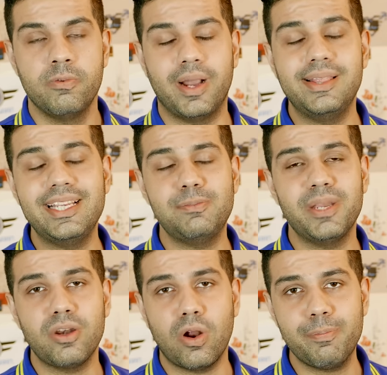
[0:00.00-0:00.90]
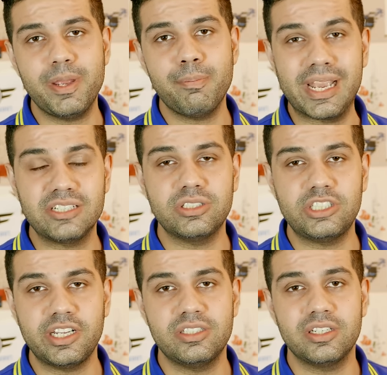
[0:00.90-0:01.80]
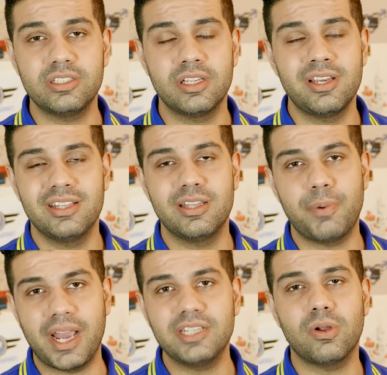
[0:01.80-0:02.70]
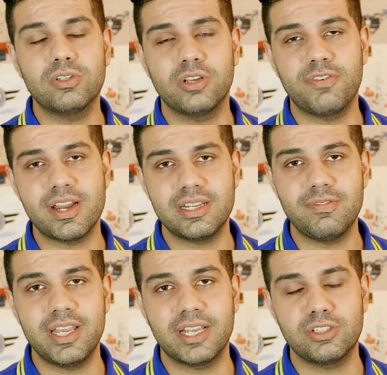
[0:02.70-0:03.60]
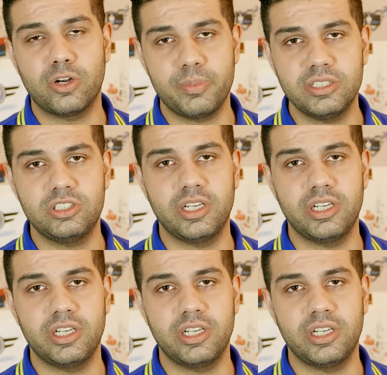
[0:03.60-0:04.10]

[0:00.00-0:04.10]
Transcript: While these may not be major changes, the price also effectively has not been